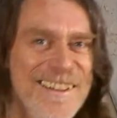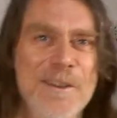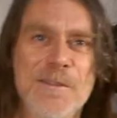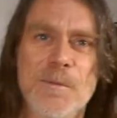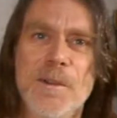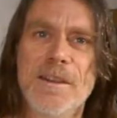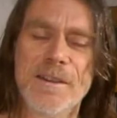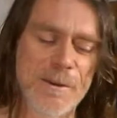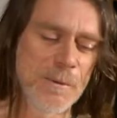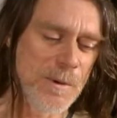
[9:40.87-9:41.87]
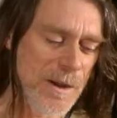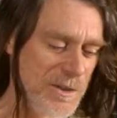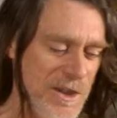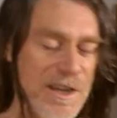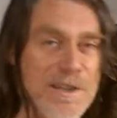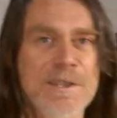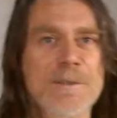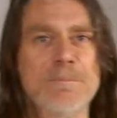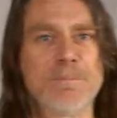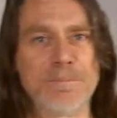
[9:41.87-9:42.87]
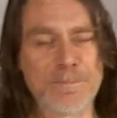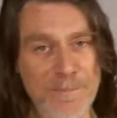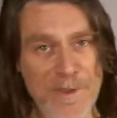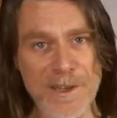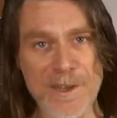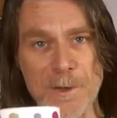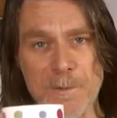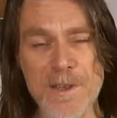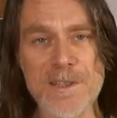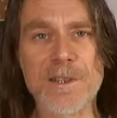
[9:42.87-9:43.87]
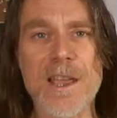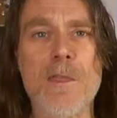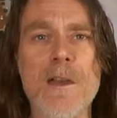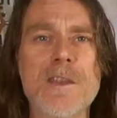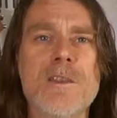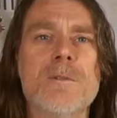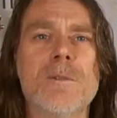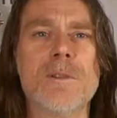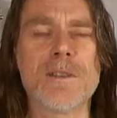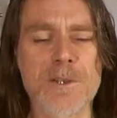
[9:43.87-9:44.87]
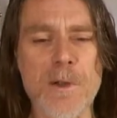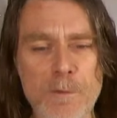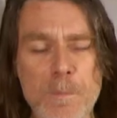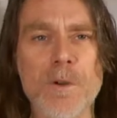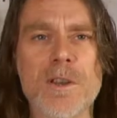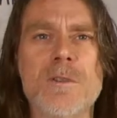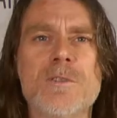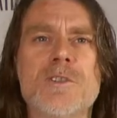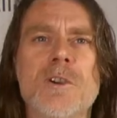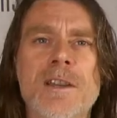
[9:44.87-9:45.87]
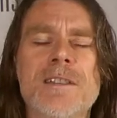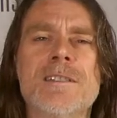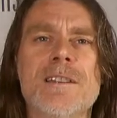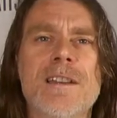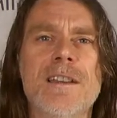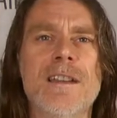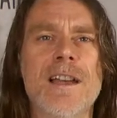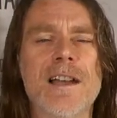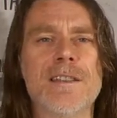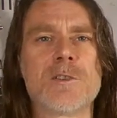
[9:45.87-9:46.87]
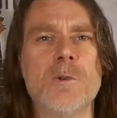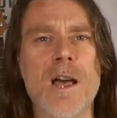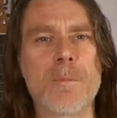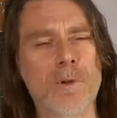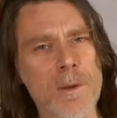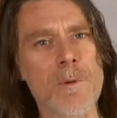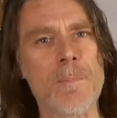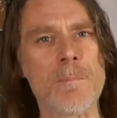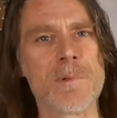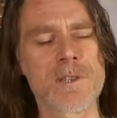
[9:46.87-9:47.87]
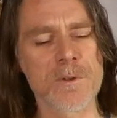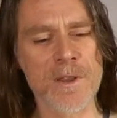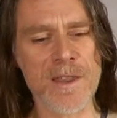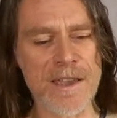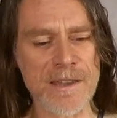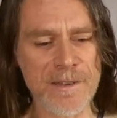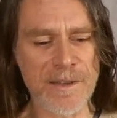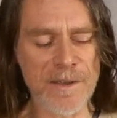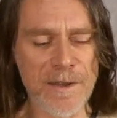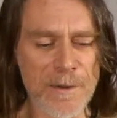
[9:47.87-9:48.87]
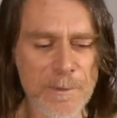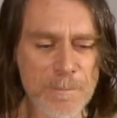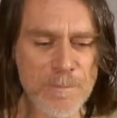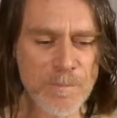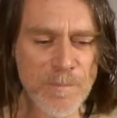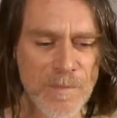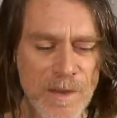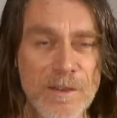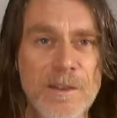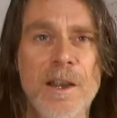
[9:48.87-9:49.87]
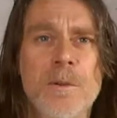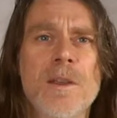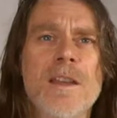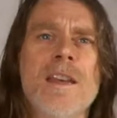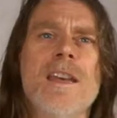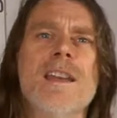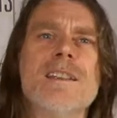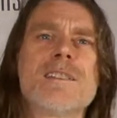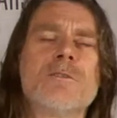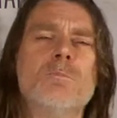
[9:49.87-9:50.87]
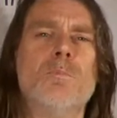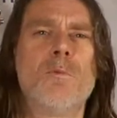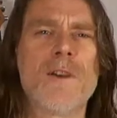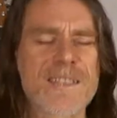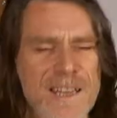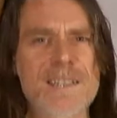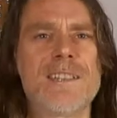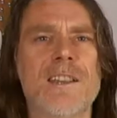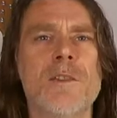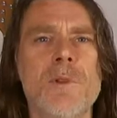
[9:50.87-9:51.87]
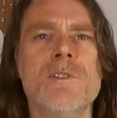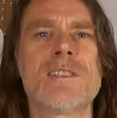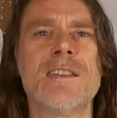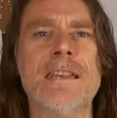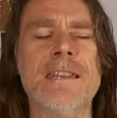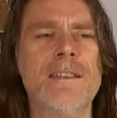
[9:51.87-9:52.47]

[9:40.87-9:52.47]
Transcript: Oh. Well, cheers. Thank you. So yeah, thank you to everybody who's joined and to all our premium members who are there. You know, it's a fantastic community